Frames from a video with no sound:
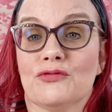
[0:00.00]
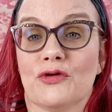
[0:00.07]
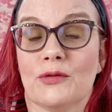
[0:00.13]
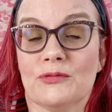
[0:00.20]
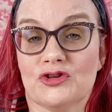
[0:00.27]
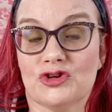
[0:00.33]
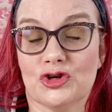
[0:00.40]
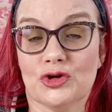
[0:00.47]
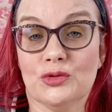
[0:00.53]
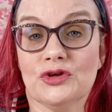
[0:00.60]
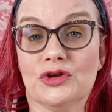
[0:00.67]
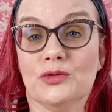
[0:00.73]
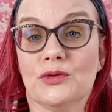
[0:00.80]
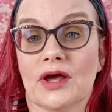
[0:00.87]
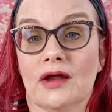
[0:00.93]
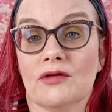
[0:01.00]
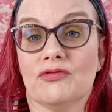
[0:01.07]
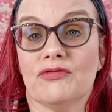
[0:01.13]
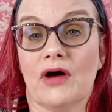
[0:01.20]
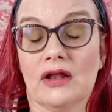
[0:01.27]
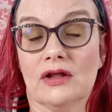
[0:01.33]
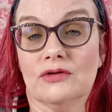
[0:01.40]
from the shoot, you can
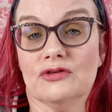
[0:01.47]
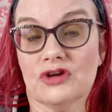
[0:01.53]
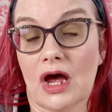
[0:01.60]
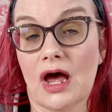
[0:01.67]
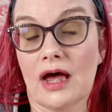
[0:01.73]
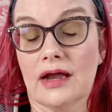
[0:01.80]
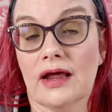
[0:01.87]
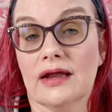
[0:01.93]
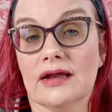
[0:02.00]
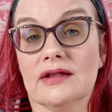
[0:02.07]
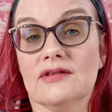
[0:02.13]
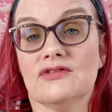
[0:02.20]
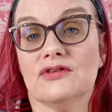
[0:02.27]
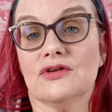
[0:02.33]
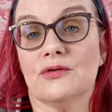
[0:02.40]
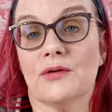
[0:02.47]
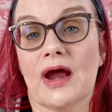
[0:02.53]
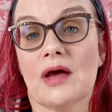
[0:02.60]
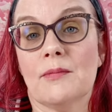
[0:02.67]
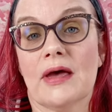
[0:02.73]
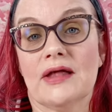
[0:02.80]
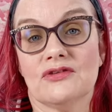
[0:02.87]
follow John on
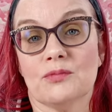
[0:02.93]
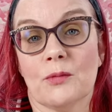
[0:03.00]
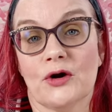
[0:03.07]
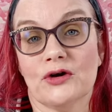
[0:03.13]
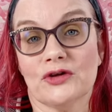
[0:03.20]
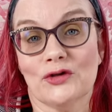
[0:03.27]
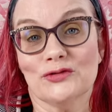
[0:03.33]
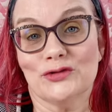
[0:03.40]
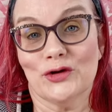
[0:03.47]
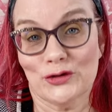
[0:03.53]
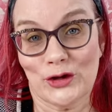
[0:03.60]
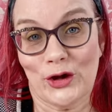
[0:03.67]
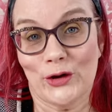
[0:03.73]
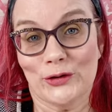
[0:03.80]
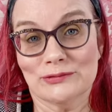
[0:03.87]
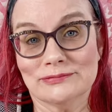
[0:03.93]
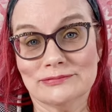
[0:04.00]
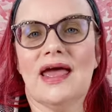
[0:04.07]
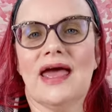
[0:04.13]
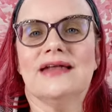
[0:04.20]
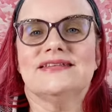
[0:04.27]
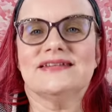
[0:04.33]
Instagram at SmartDollFolio.
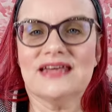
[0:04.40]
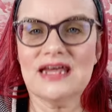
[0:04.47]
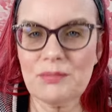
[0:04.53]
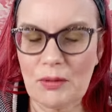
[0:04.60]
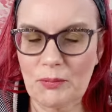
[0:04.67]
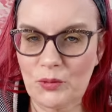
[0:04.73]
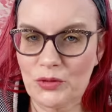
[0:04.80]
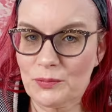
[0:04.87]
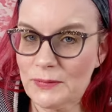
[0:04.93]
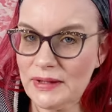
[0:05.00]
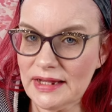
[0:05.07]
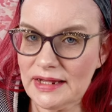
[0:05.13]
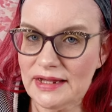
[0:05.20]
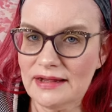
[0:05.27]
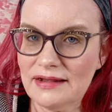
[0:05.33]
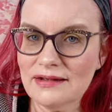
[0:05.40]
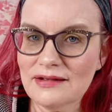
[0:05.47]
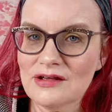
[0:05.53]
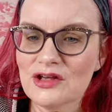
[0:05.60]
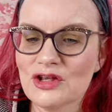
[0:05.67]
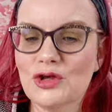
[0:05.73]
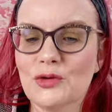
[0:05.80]
And to keep up with me,
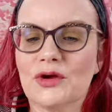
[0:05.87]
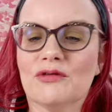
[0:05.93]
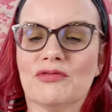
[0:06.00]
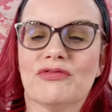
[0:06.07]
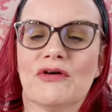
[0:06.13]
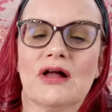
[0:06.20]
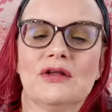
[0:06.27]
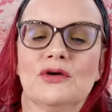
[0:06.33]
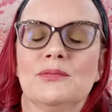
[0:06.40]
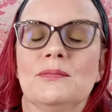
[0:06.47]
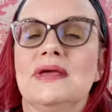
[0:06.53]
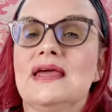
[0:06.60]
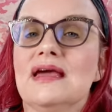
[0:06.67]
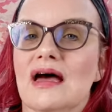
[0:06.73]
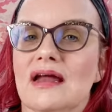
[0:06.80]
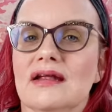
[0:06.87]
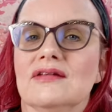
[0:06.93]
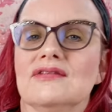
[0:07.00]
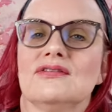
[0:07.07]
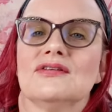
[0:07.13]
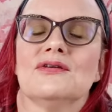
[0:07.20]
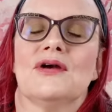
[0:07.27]
you can follow me on
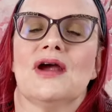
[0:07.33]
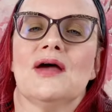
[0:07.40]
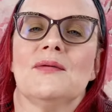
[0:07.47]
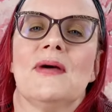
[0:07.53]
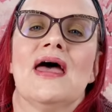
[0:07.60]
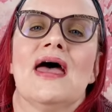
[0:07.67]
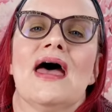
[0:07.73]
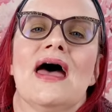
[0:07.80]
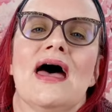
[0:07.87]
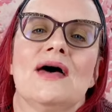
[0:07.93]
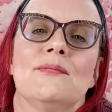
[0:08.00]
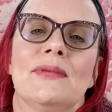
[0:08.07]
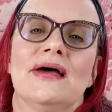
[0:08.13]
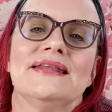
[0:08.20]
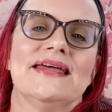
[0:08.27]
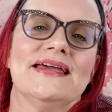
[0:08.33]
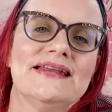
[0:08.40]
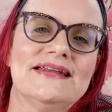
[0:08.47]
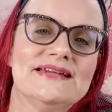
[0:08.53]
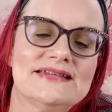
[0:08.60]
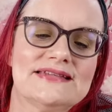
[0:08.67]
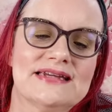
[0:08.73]
Instagram at My
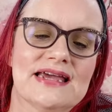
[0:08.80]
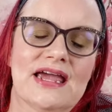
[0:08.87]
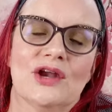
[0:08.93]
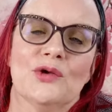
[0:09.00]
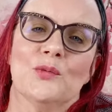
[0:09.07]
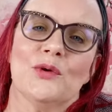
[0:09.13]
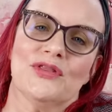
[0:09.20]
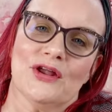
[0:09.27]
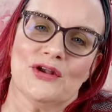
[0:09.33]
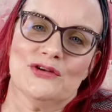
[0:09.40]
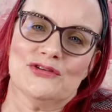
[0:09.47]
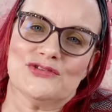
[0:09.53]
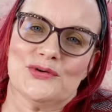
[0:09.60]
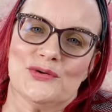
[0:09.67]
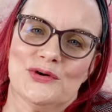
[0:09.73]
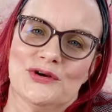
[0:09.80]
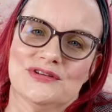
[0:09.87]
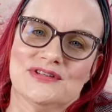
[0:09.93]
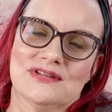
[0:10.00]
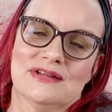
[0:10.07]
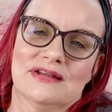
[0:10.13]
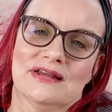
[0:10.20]
Lady Disdain with underscores.